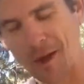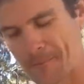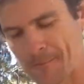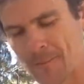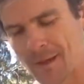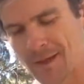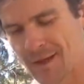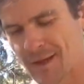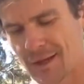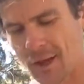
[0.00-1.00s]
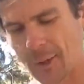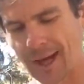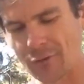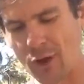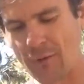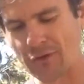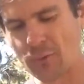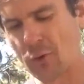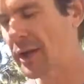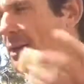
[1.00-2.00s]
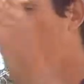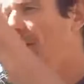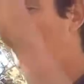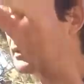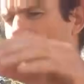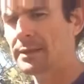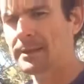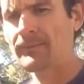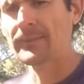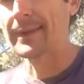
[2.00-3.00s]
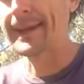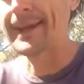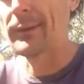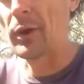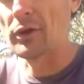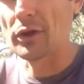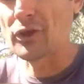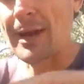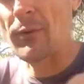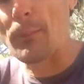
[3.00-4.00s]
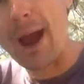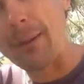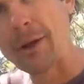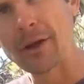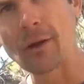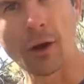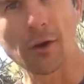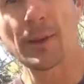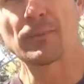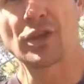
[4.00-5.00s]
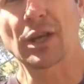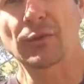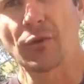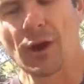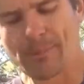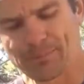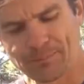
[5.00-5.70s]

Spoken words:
like, I went out to ride this morning, and I train with a power meter. I like to be objective, right?